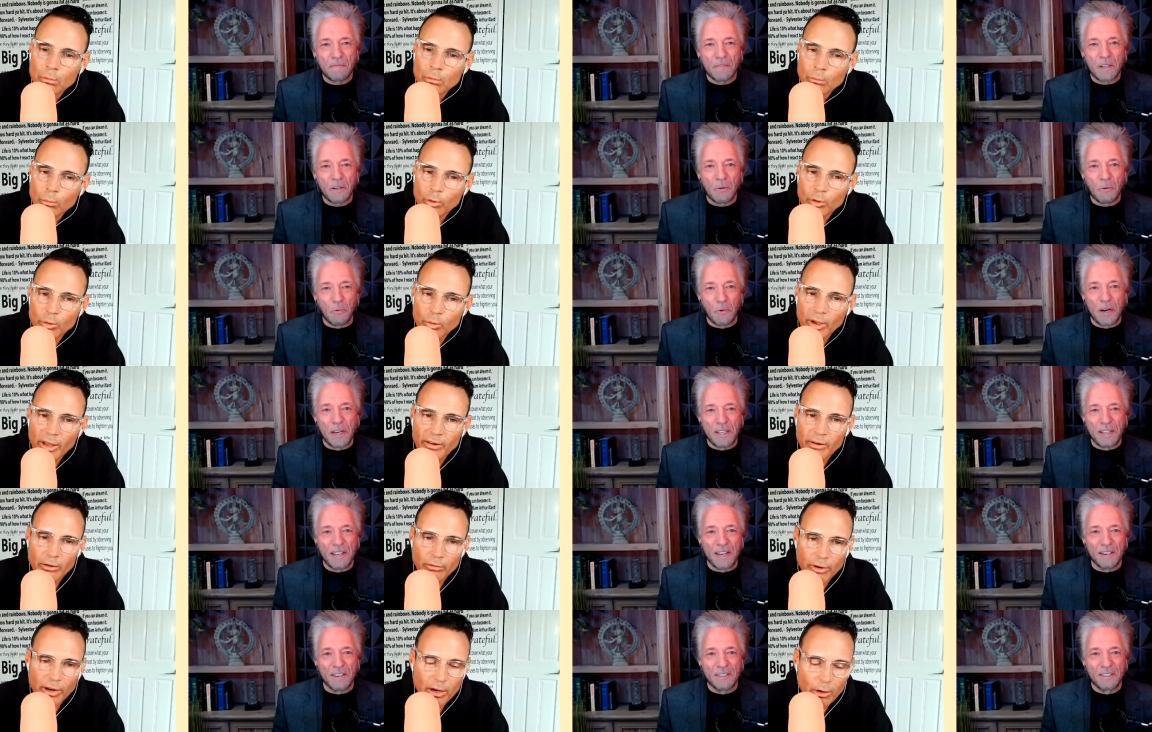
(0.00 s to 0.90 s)
Speaker 1: Well, right. you had
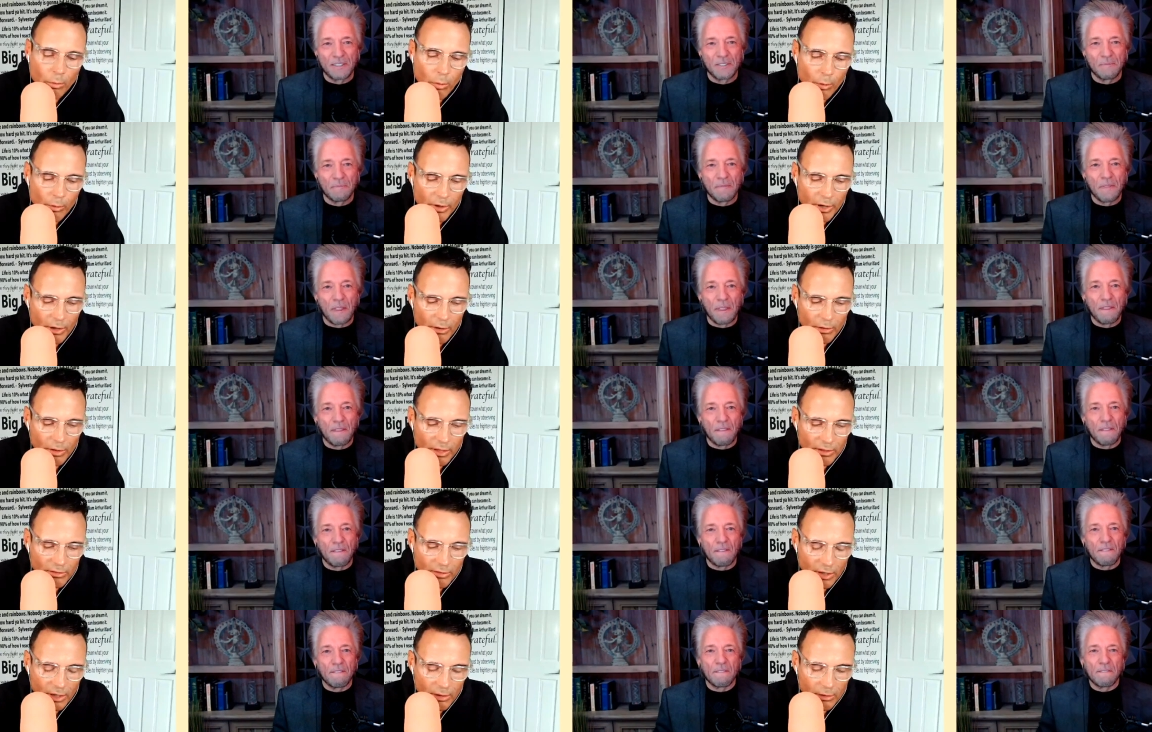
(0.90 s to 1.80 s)
a great quote here
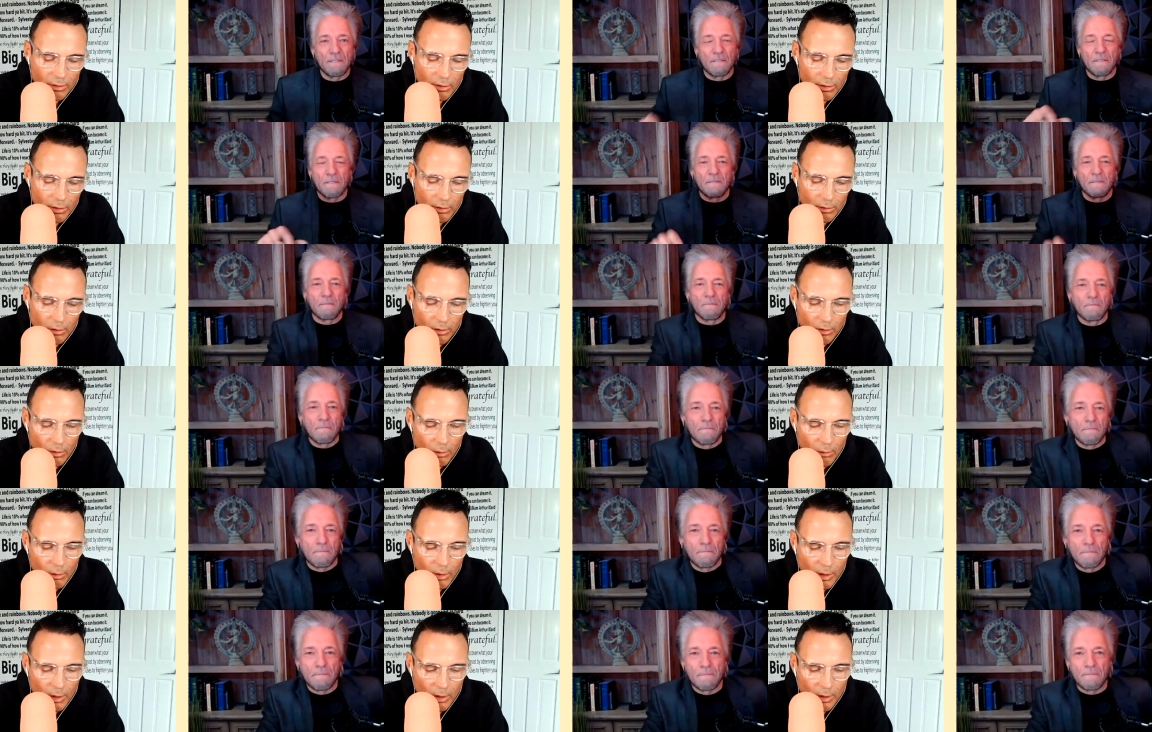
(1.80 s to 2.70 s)
that said, you
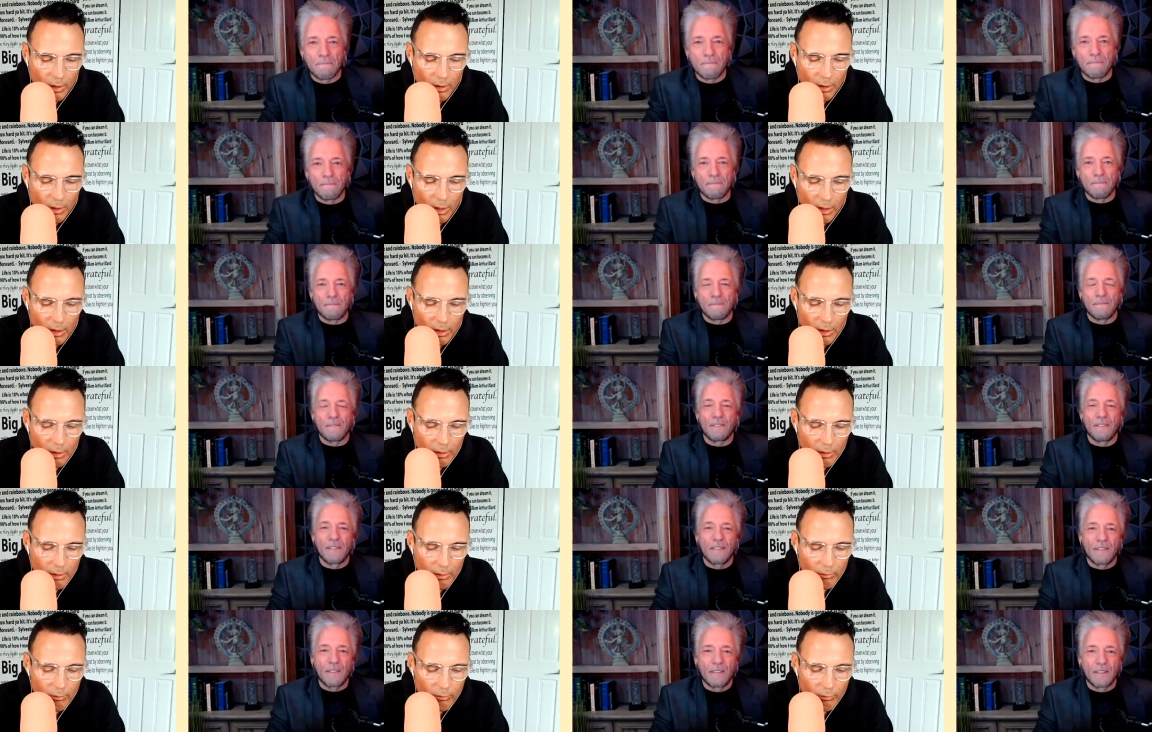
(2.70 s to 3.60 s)
know, it, eh,
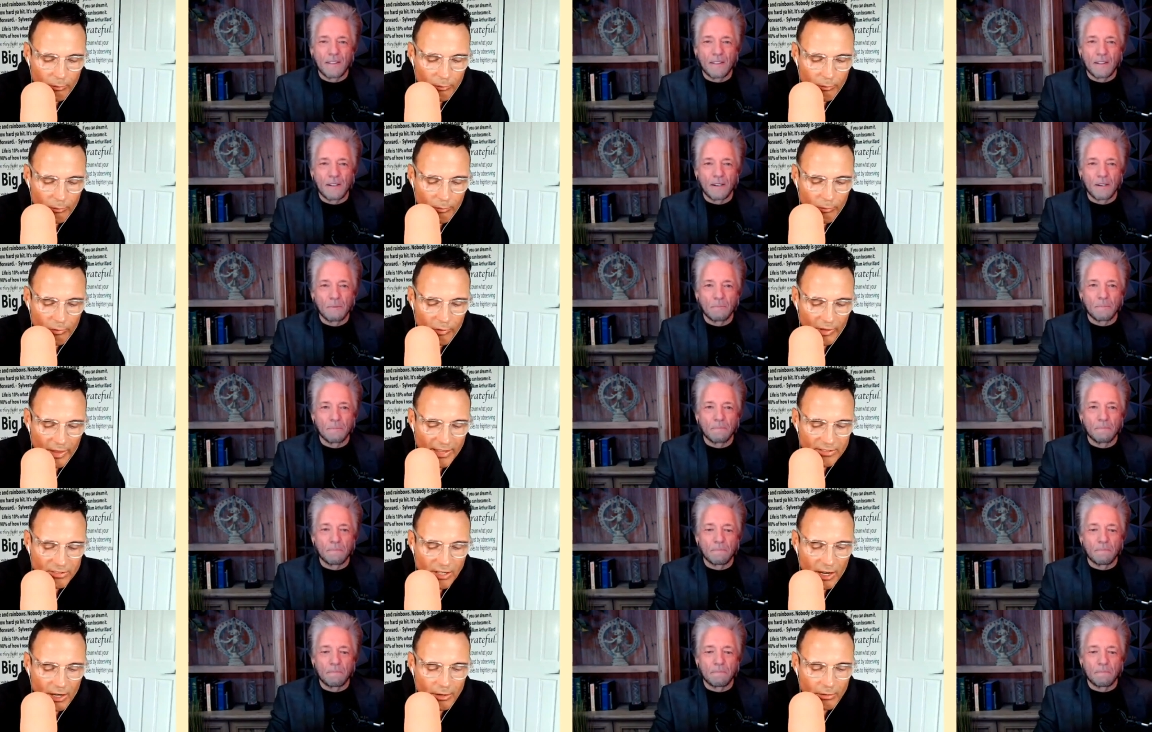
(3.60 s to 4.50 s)
for the
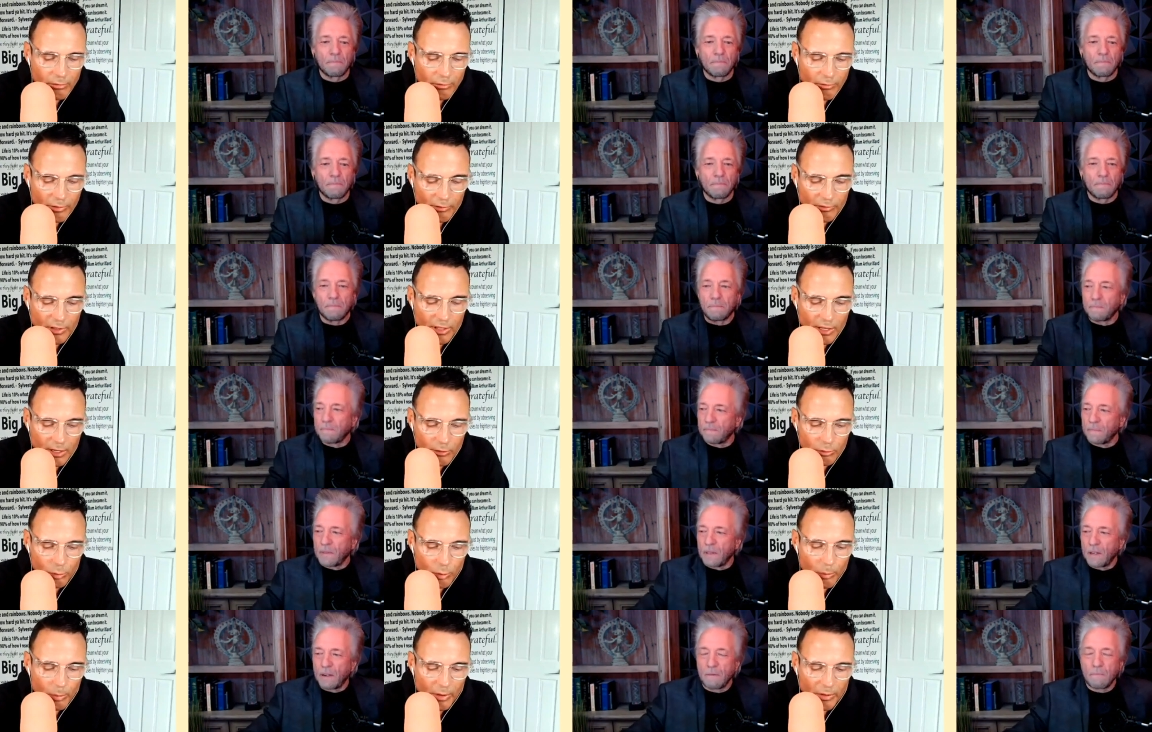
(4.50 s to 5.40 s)
last 150
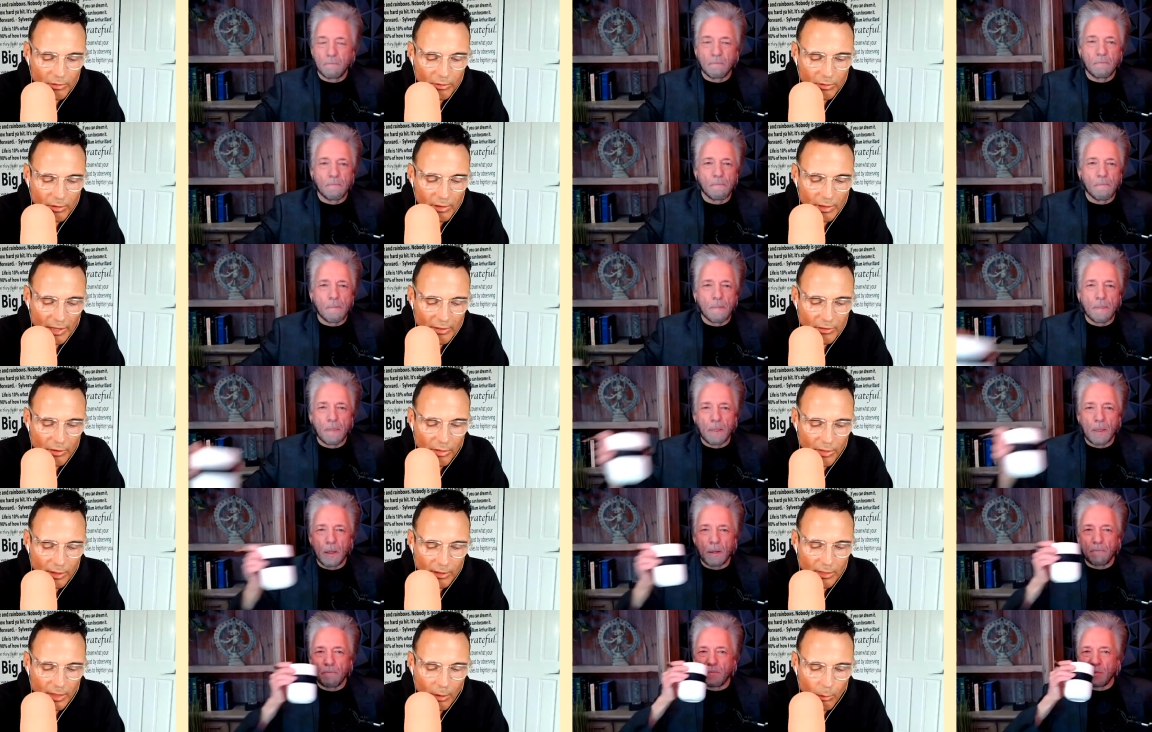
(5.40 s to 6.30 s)
years, we've been led to
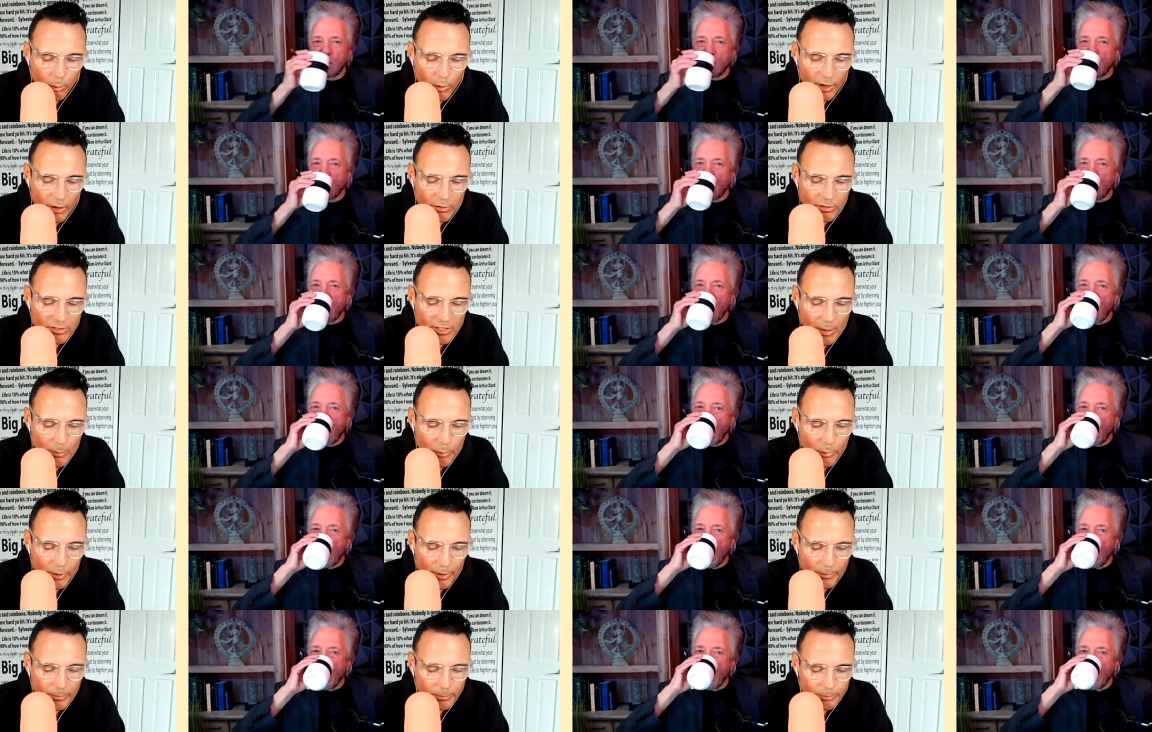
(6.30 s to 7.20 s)
think that we are
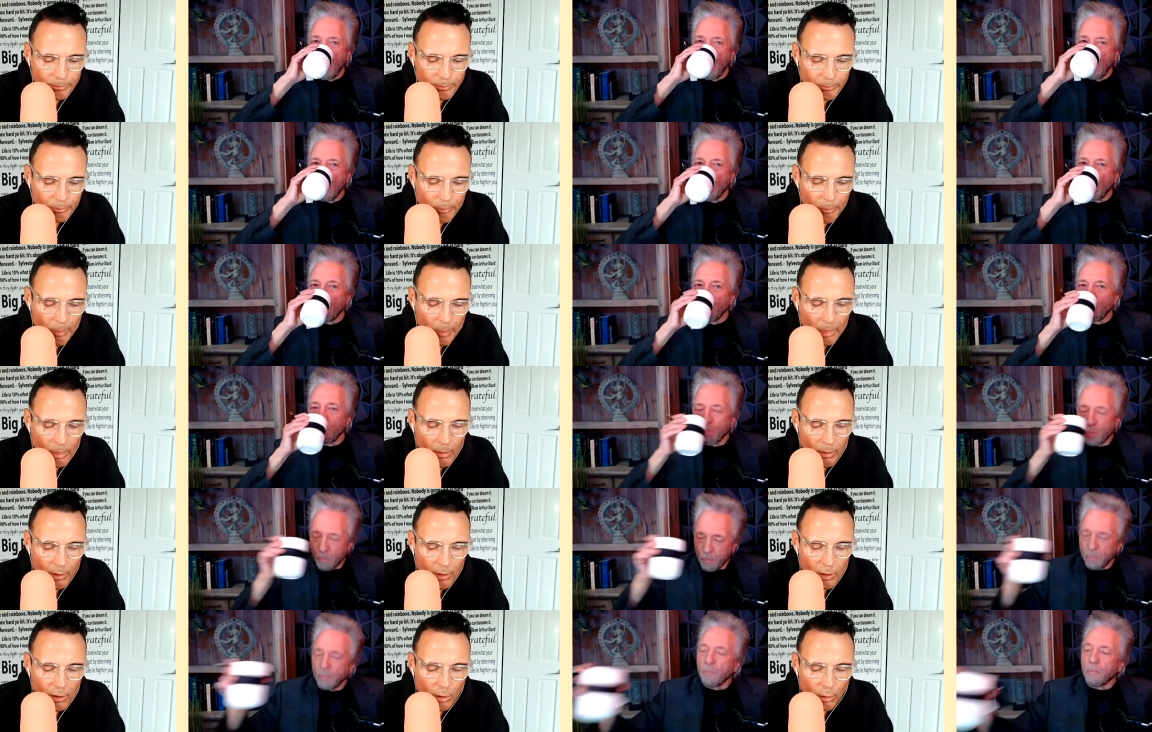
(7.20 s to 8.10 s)
separate.
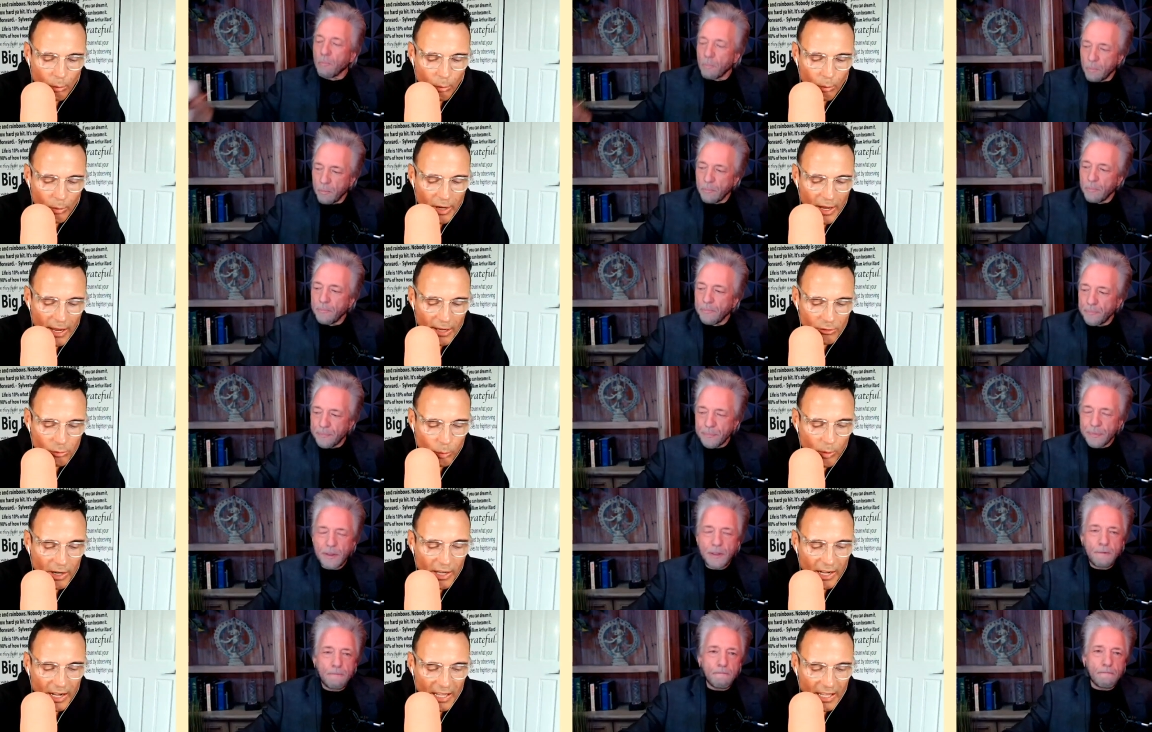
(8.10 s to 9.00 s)
You know, we ask,
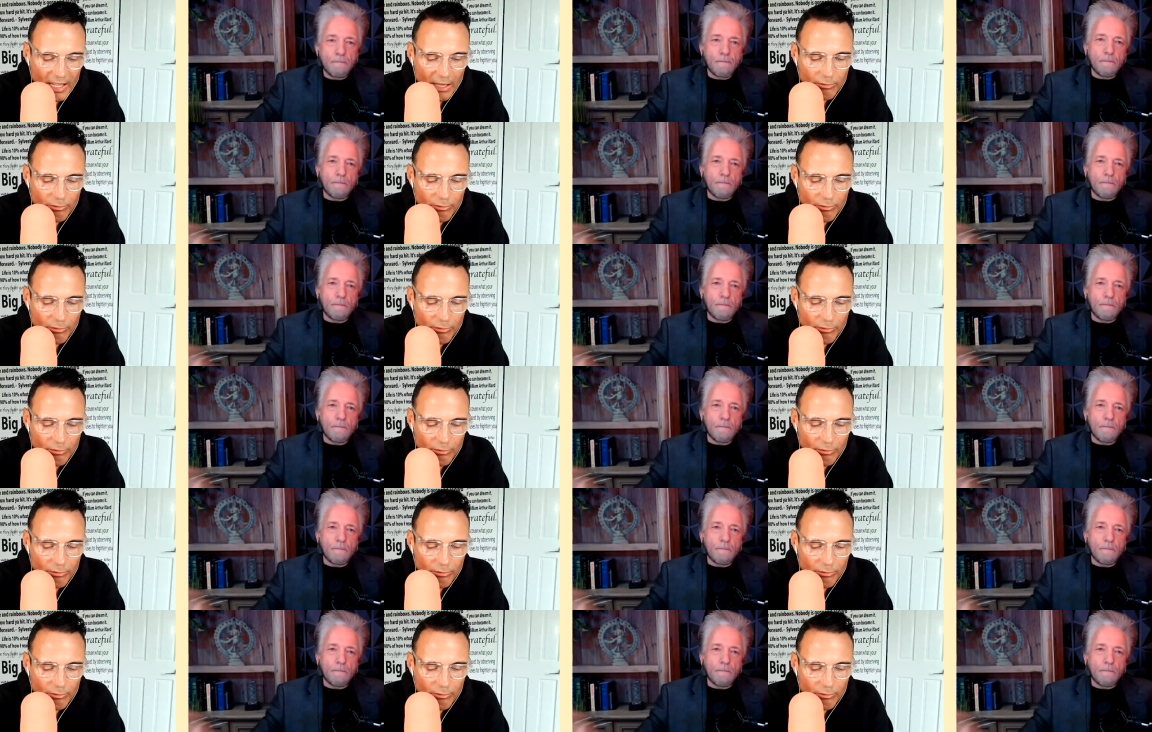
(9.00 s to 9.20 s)
what can I get